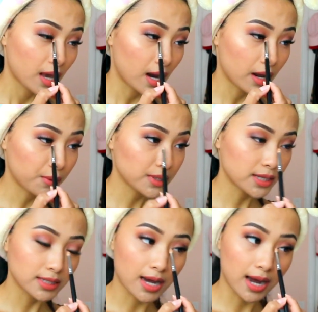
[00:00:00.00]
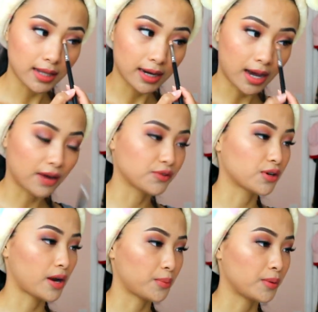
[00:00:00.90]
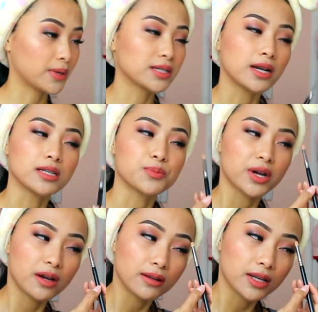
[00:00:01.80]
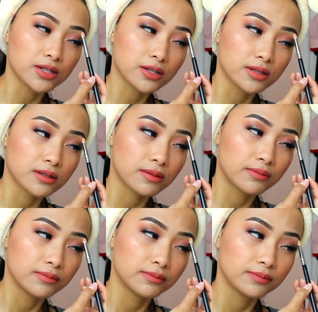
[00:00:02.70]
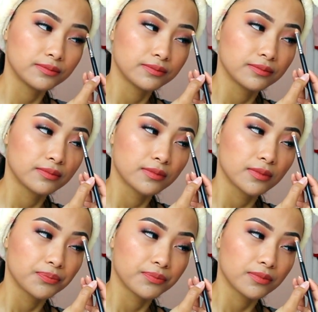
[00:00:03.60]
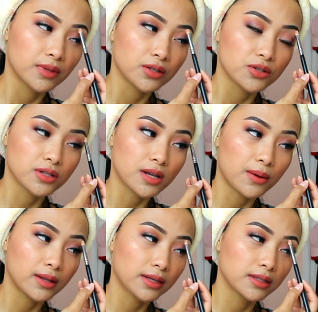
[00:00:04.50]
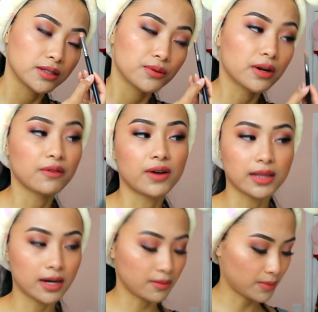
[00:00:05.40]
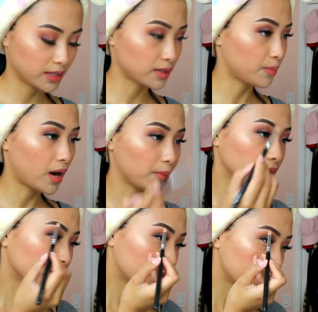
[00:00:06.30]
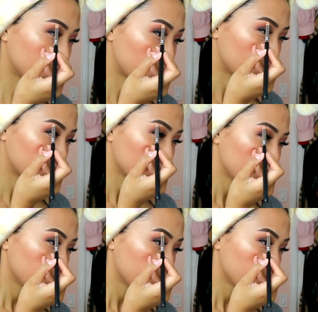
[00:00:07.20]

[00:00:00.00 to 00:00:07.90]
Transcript: And I always like to highlight after I put my setting spray on. That's just, that's just how I like to do it. I find that it makes it pop a little bit more.